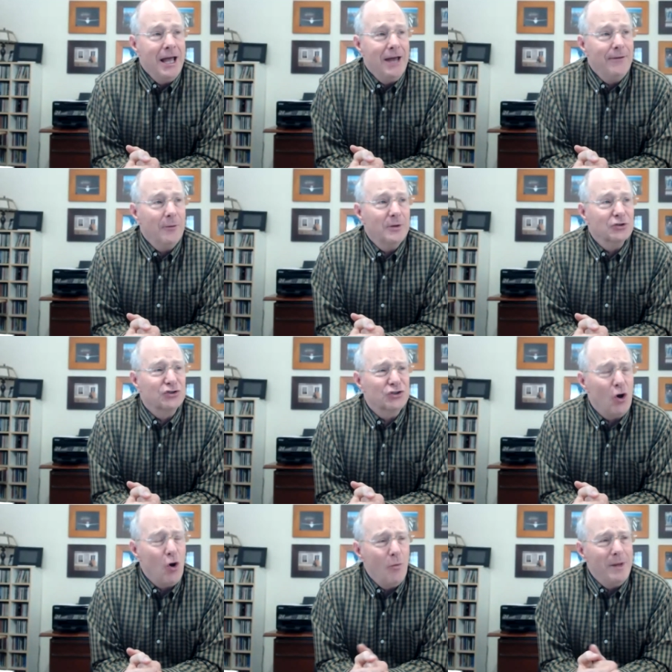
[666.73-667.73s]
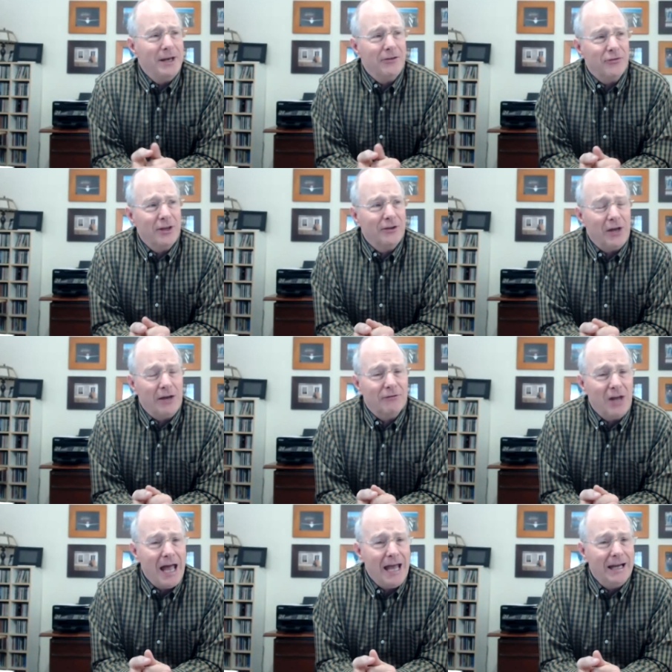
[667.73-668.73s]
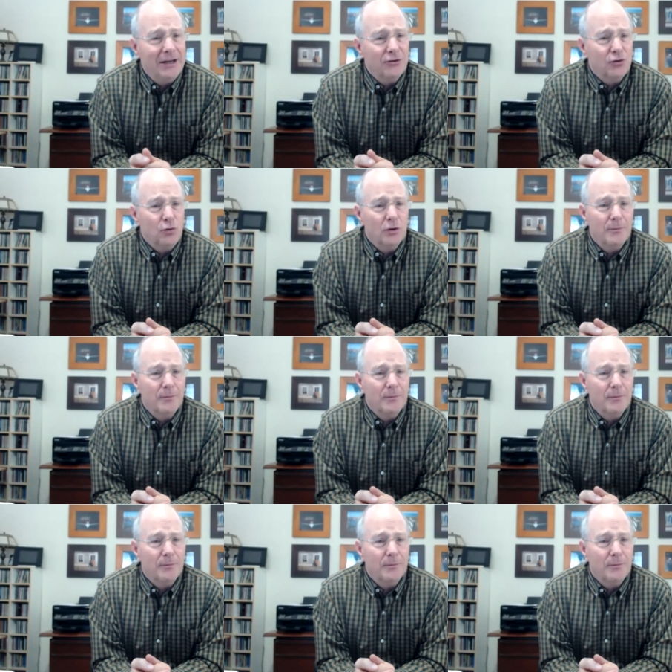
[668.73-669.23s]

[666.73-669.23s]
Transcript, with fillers: And there have been so many things I've tied into